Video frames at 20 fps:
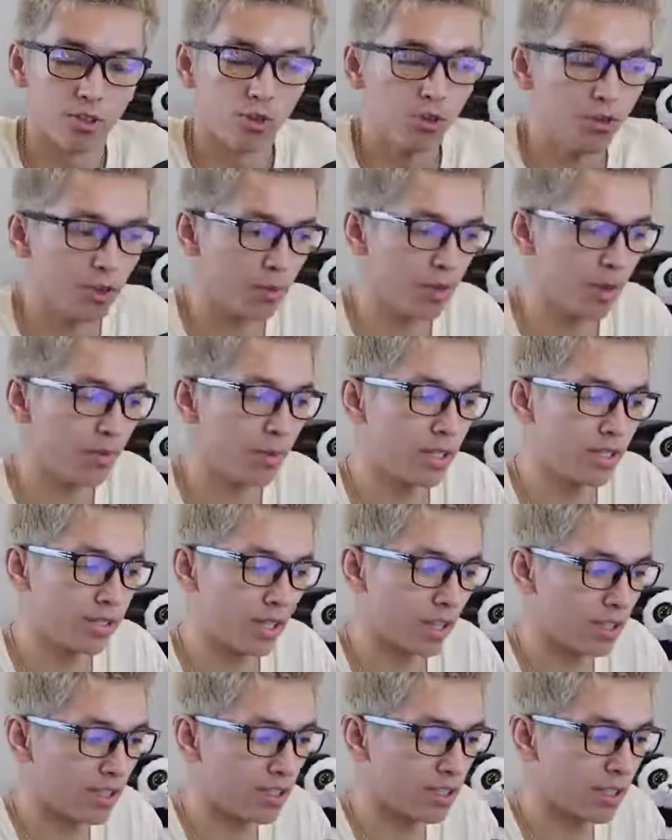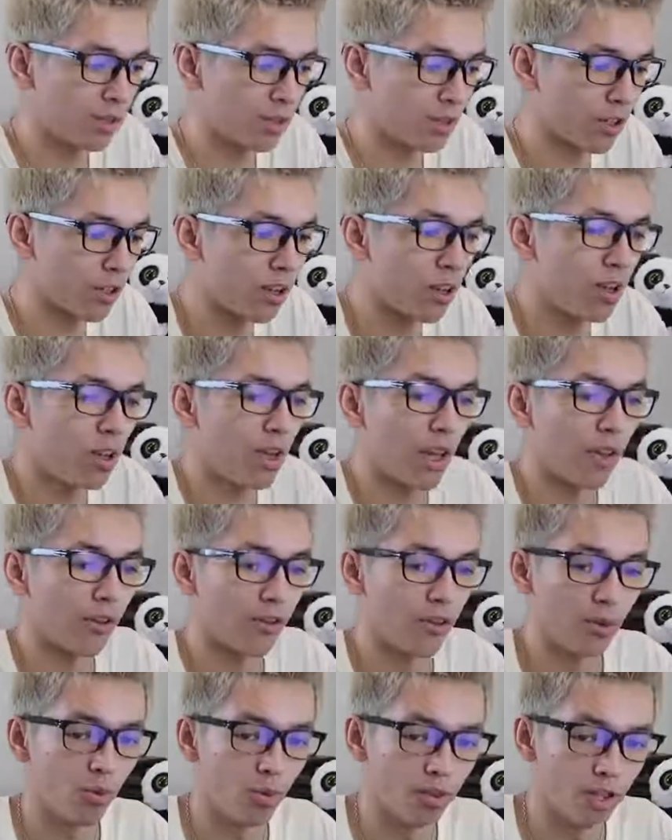2 of them can be slightly similar,
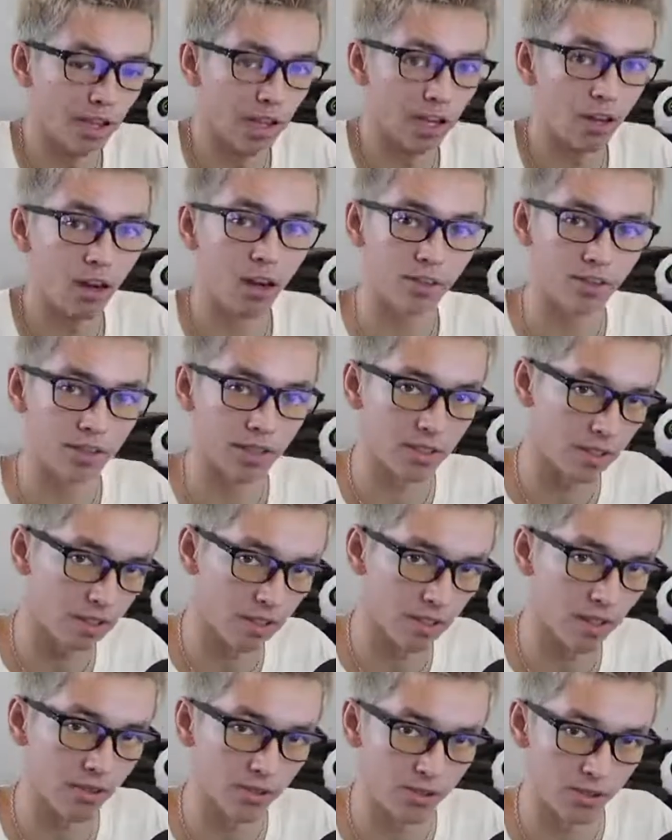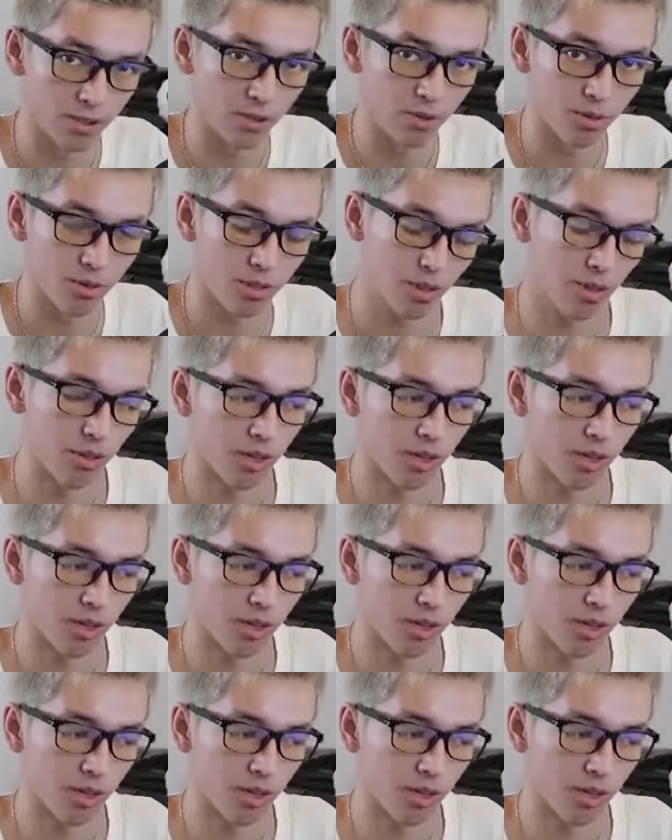and you need one that kind of offsets the other 2.